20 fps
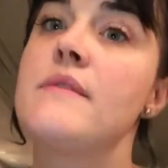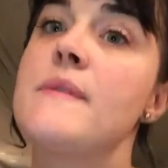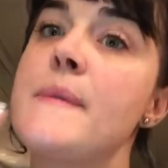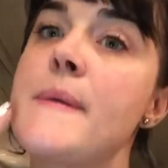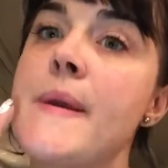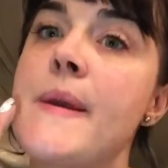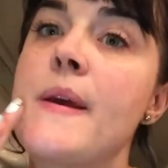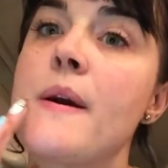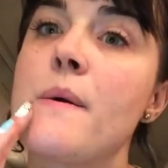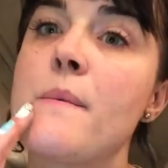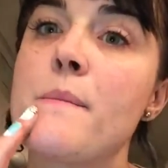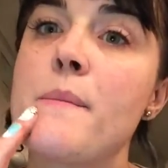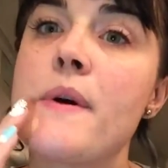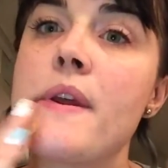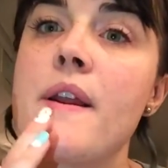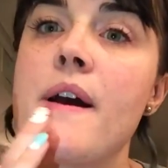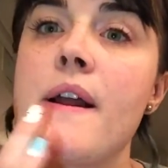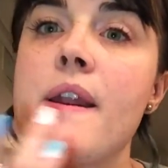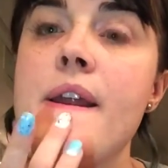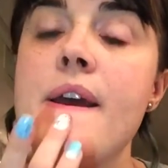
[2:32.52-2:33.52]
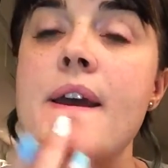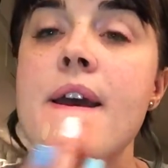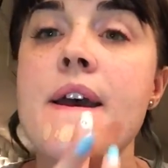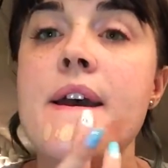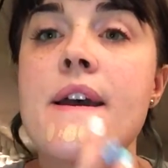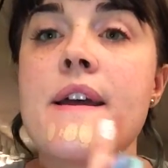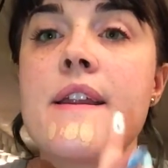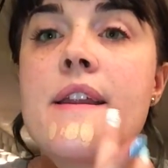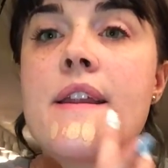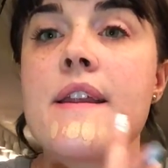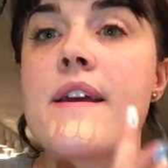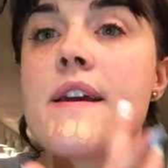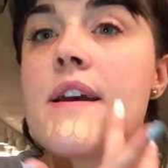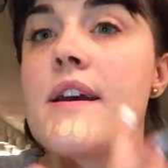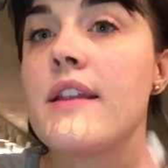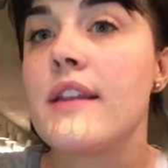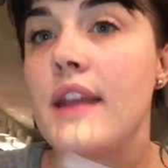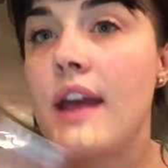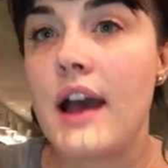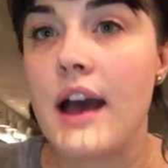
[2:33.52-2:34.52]
you know, put it on.
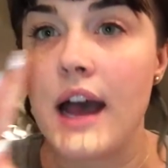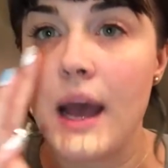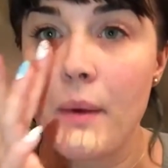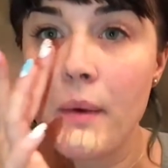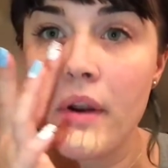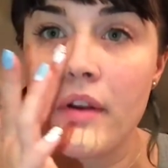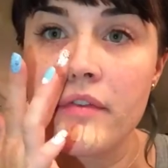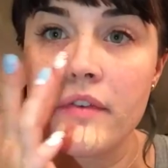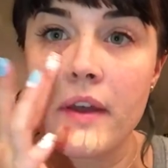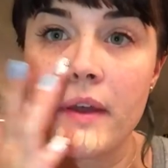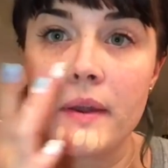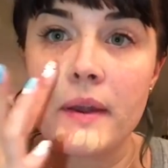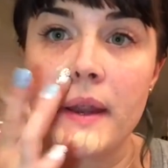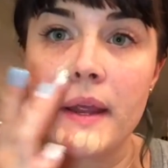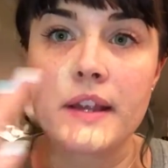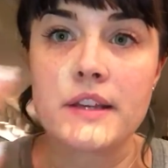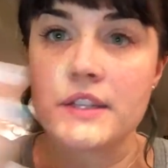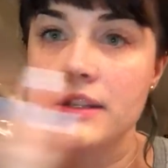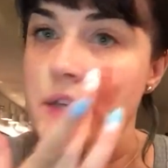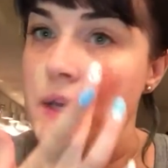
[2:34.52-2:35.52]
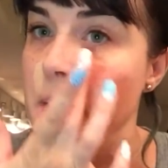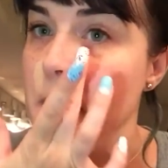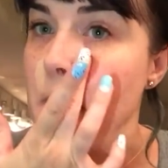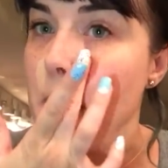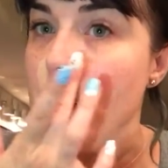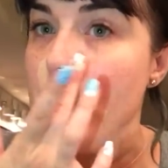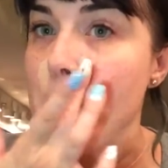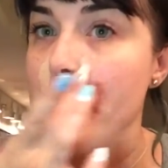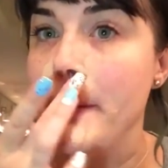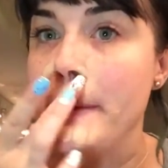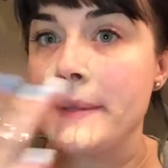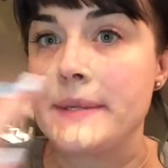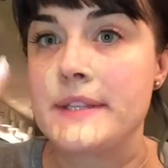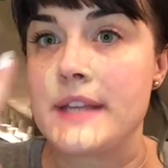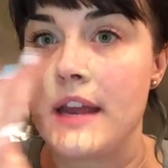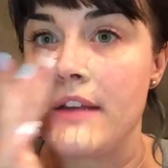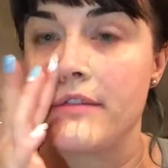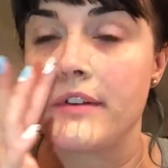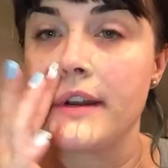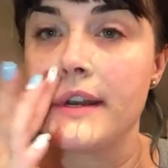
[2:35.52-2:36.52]
Now, I wear foundation almost
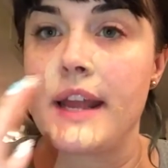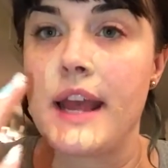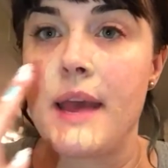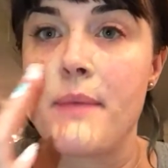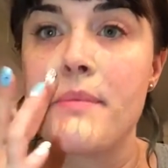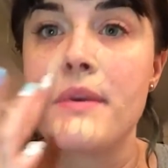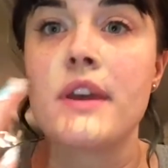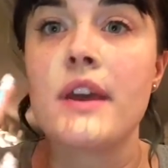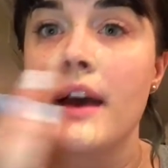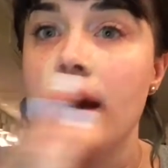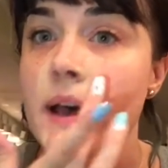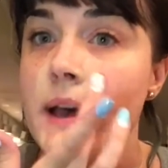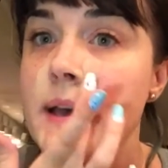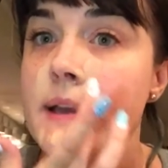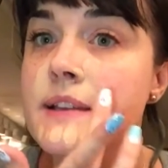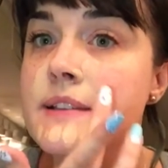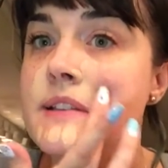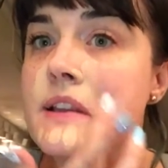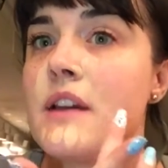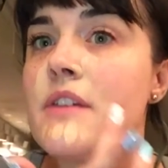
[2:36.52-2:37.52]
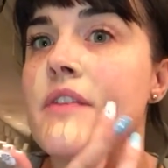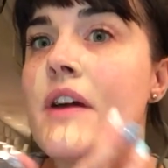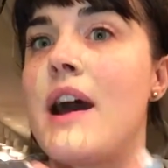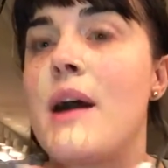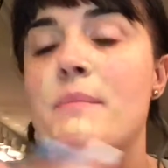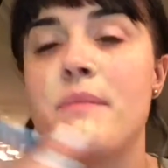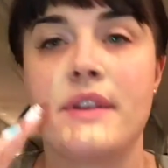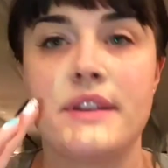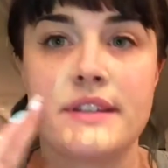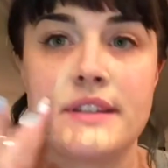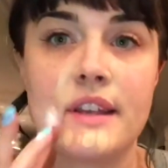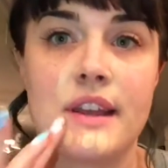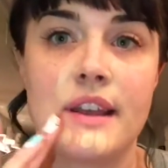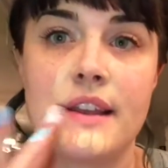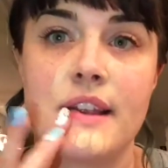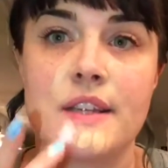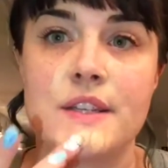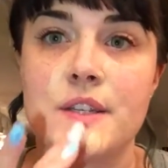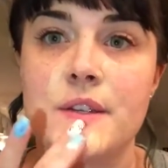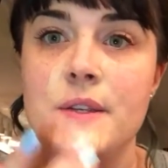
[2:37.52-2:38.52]
every day because of how many skin
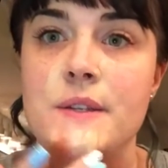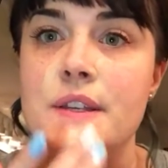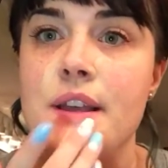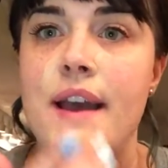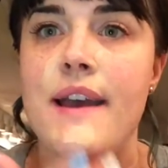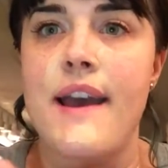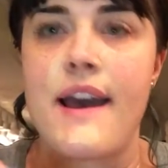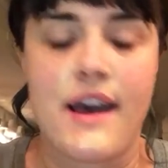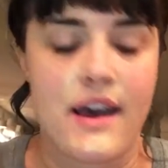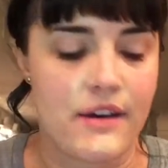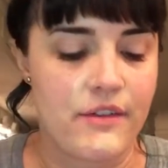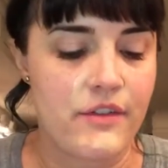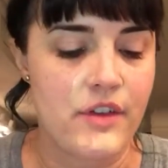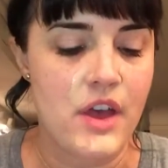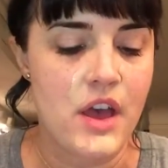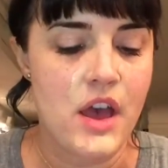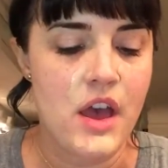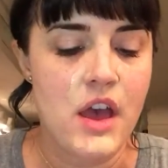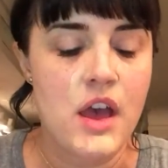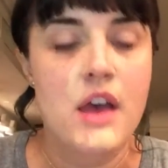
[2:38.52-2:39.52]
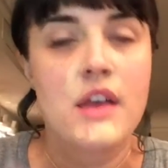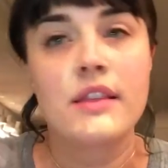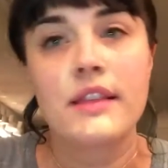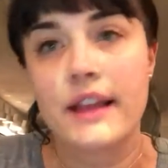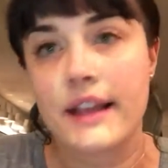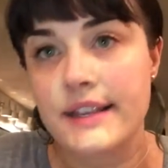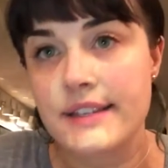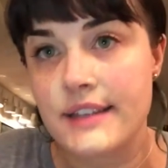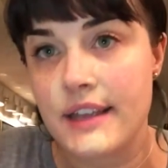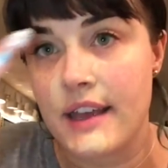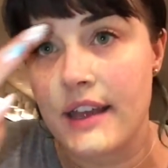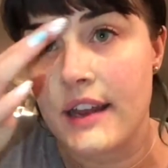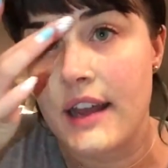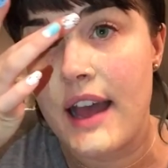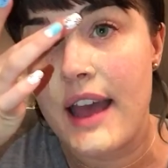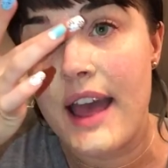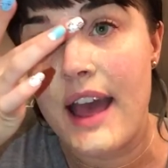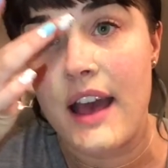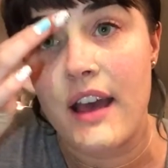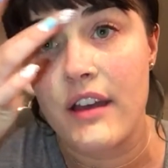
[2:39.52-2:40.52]
issues I have. Like I said,
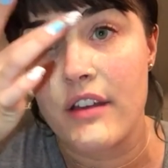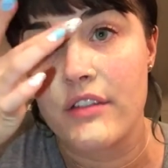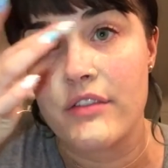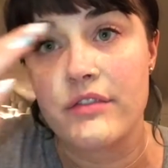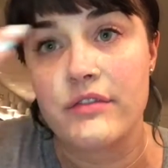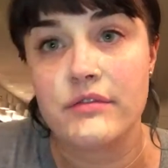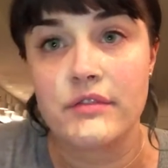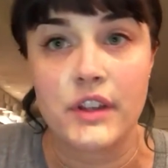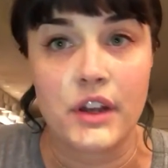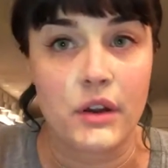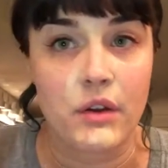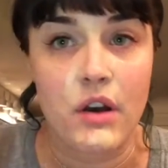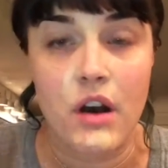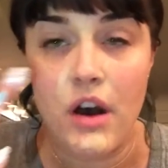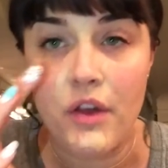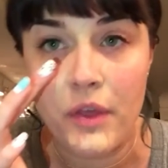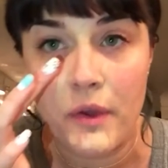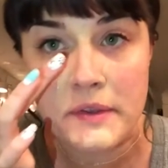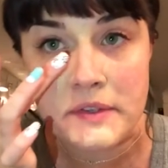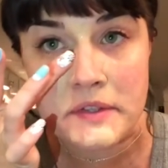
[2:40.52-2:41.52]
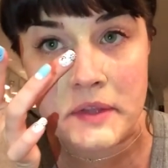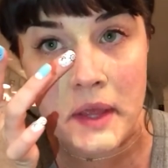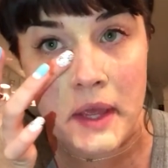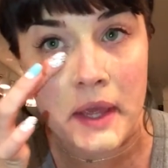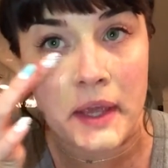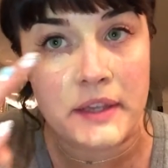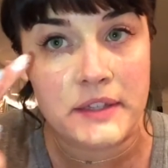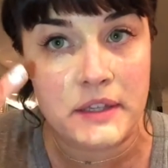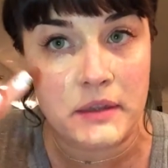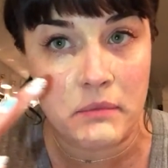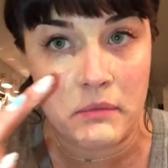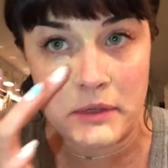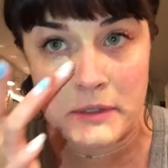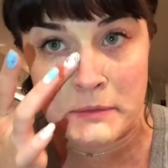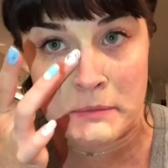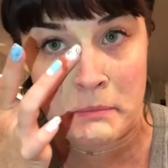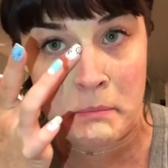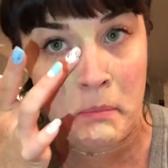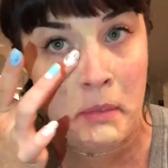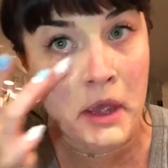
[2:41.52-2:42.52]
I have, you know, all those things,
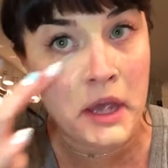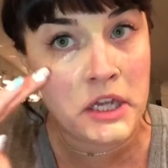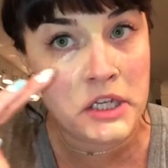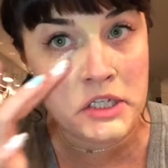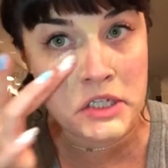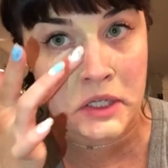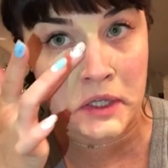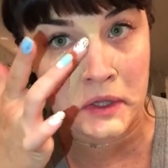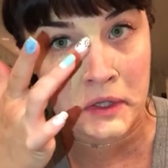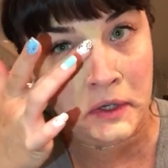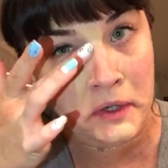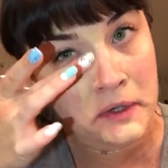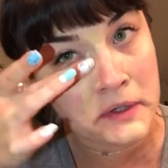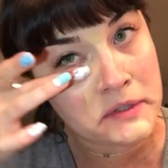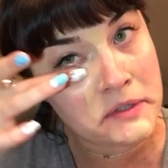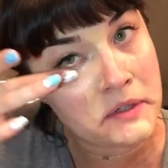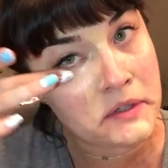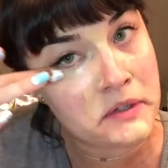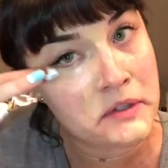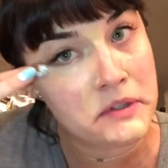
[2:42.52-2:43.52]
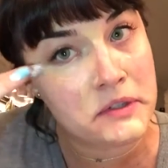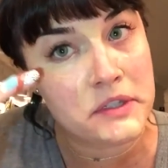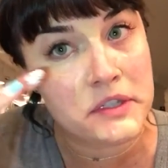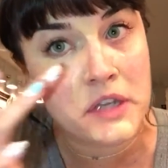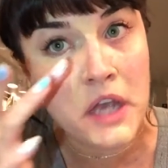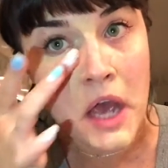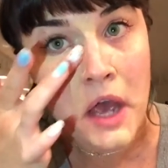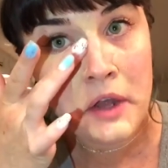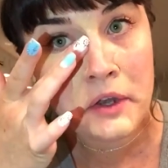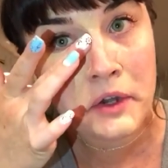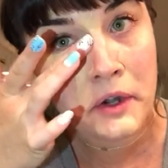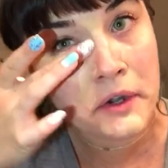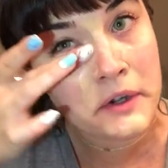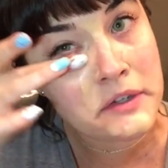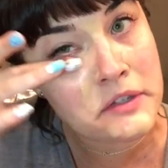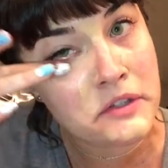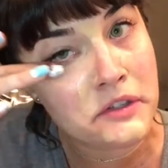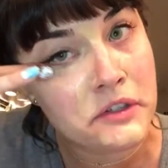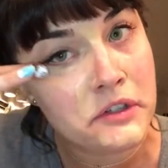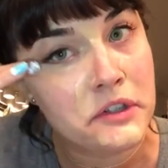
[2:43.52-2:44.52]
especially the dark circles. Dark
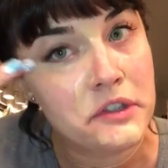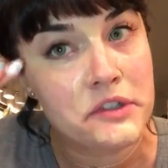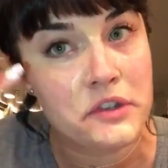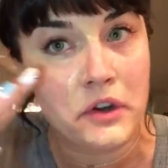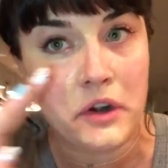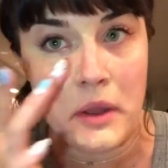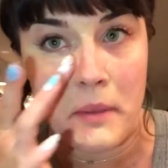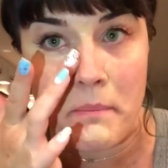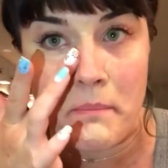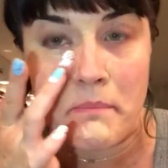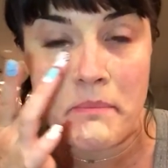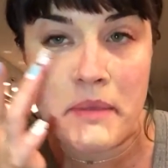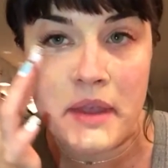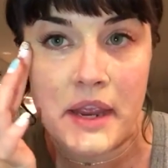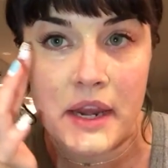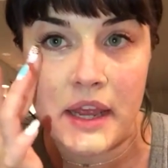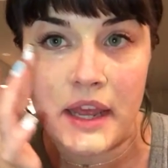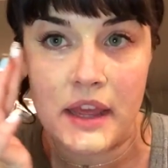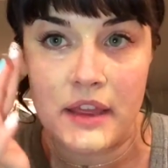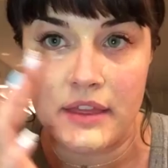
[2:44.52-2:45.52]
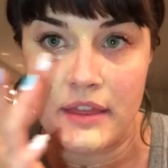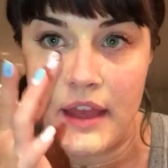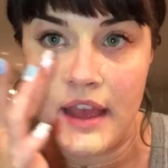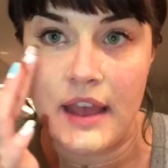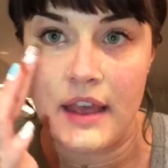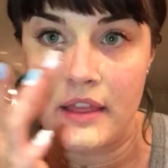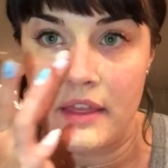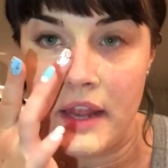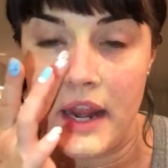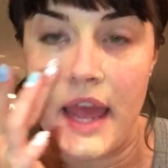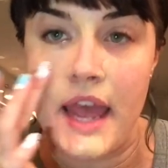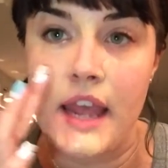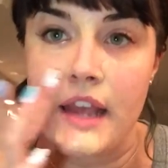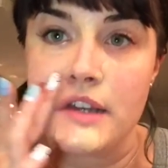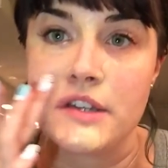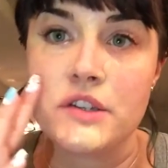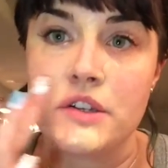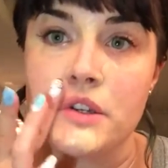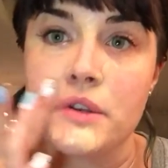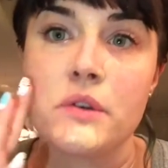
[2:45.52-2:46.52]
circles are an immediate thing that
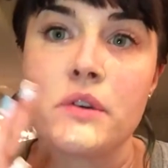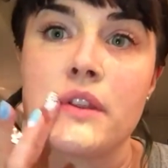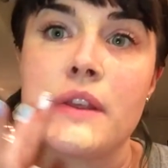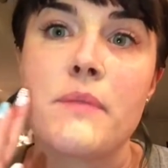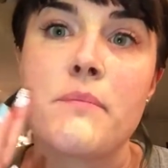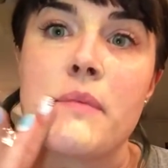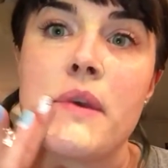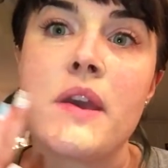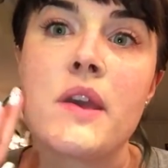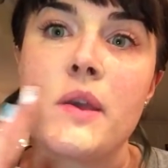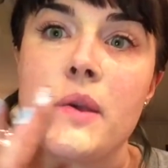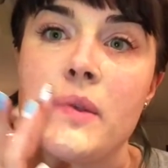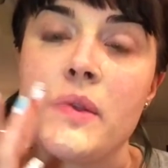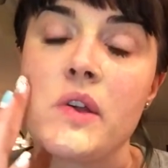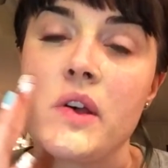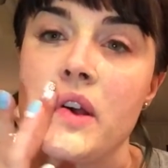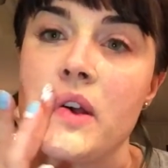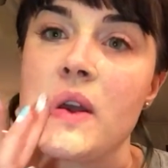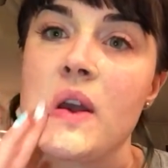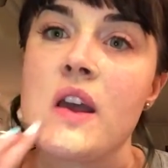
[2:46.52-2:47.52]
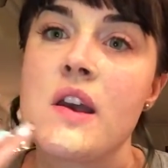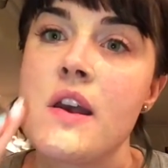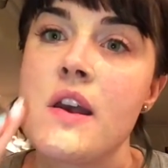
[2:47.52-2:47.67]
age you, that make you look